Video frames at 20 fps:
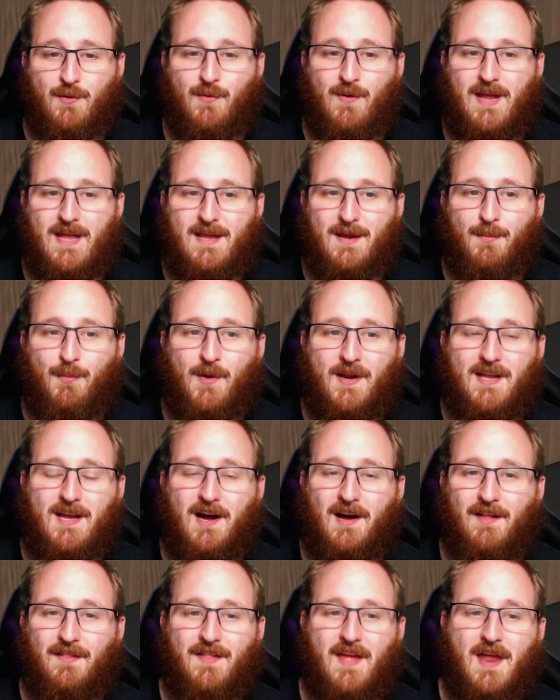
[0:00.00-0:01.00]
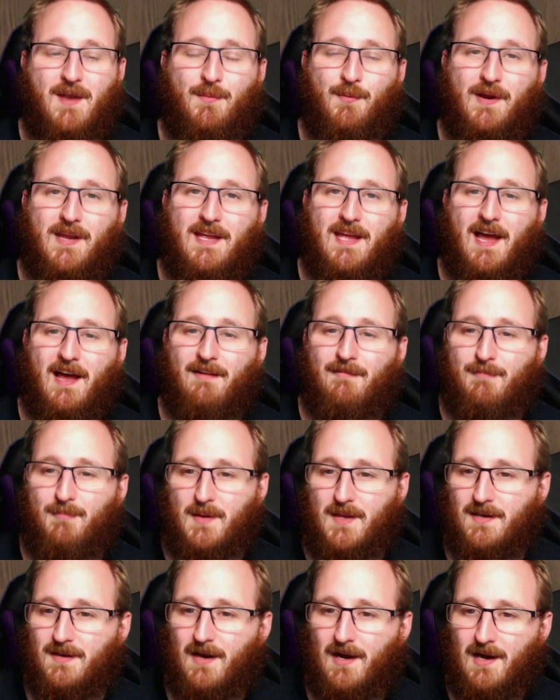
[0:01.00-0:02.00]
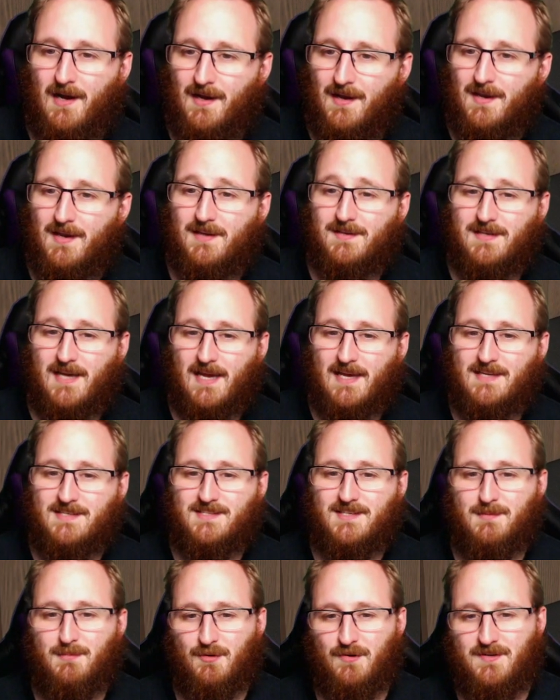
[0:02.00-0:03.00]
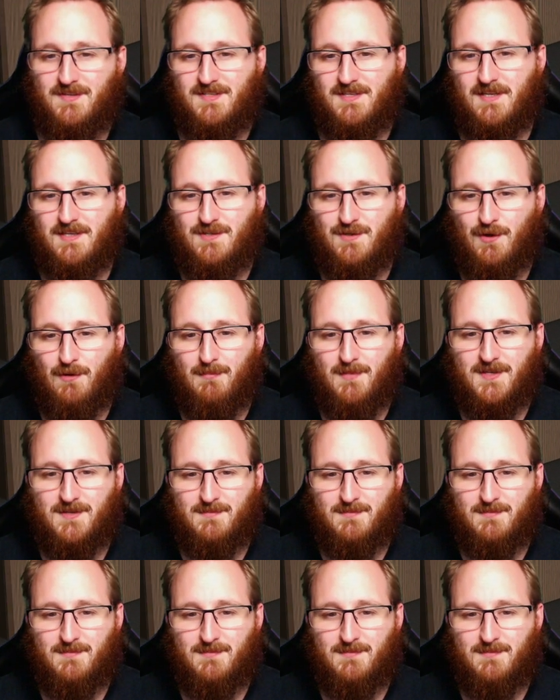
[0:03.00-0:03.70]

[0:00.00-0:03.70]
here we are then. We have been hired as the Borussia Dortmund